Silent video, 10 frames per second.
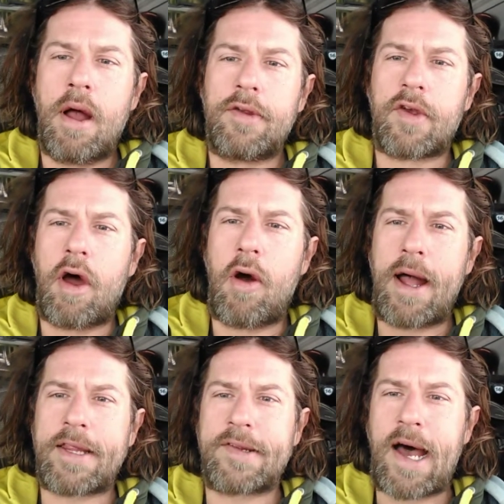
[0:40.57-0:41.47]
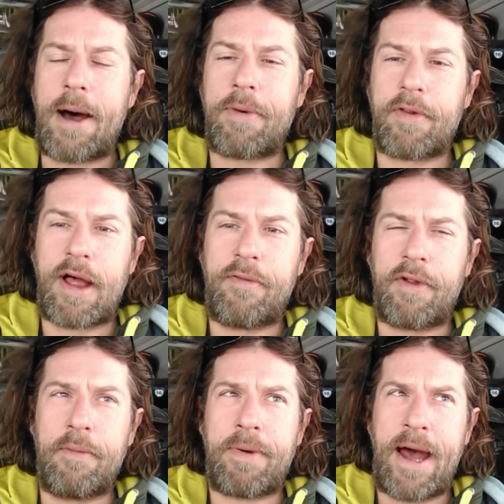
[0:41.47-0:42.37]
So at the top of
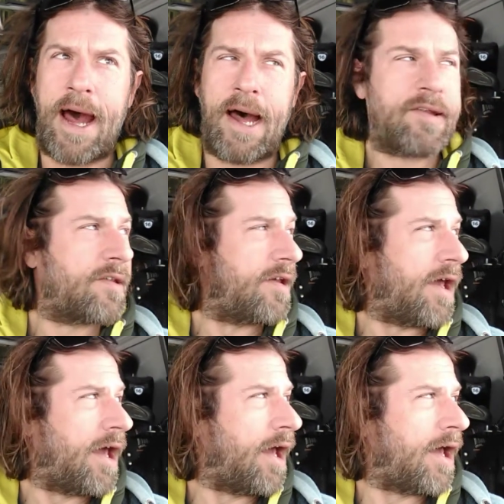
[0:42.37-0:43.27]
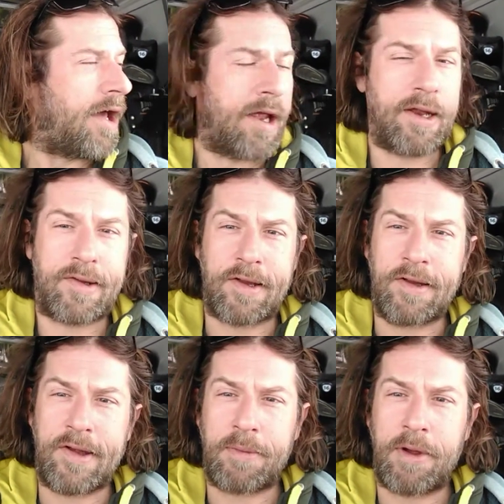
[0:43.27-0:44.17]
Loveland Pass, and it's
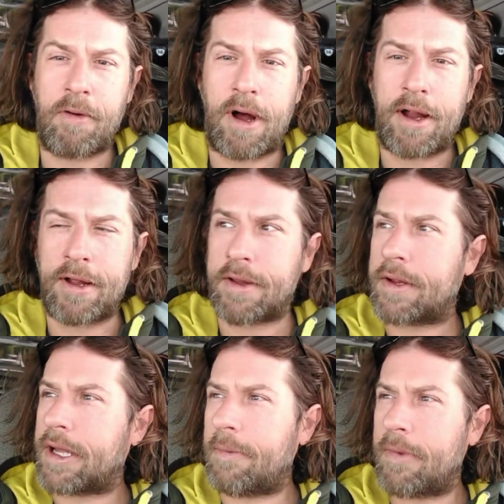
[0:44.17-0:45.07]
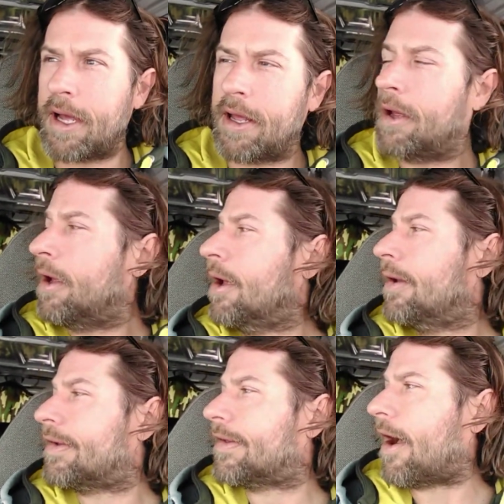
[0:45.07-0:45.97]
gonna take me a while to get my
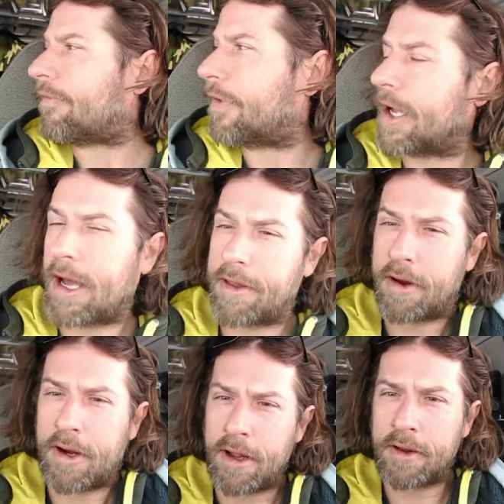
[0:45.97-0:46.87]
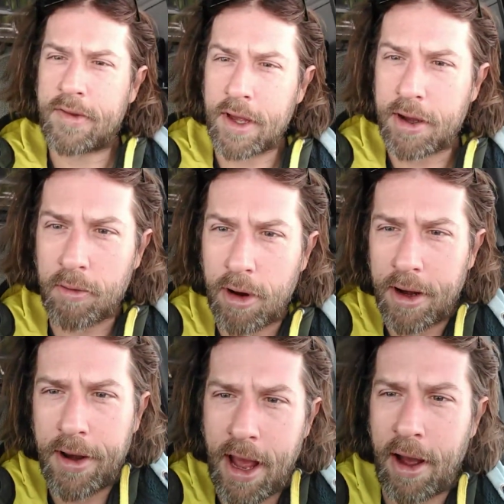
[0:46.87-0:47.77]
stuff together to take a
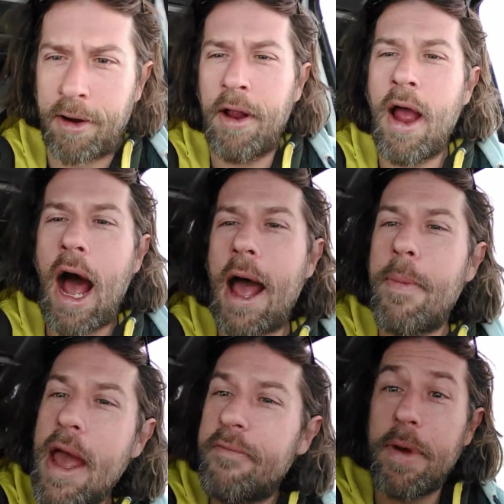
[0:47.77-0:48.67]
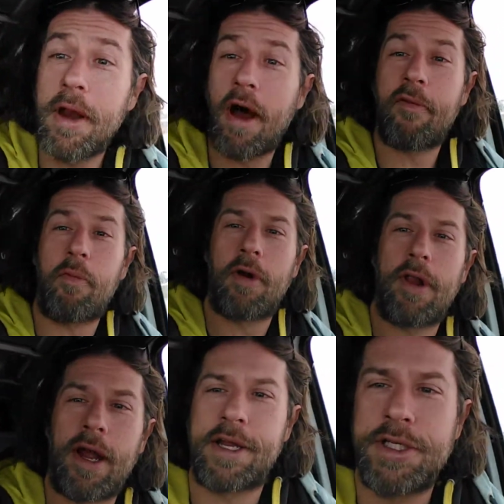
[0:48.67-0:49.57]
run down. I may have bitten off more
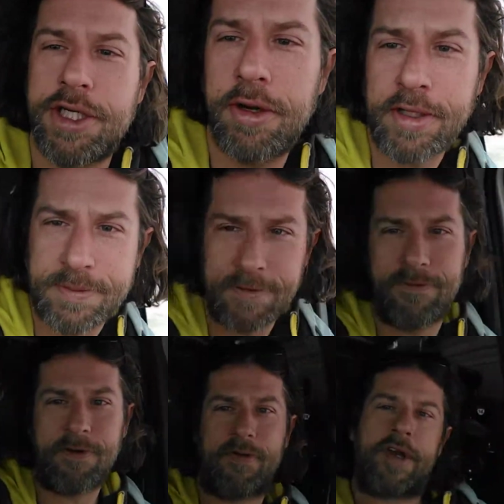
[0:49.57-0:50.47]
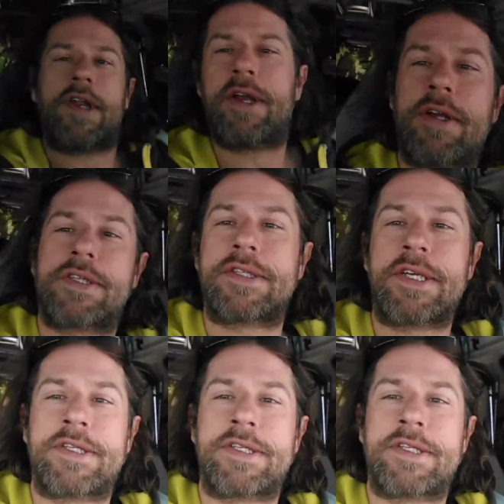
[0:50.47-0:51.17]
than I can chew. It's been fifteen years since I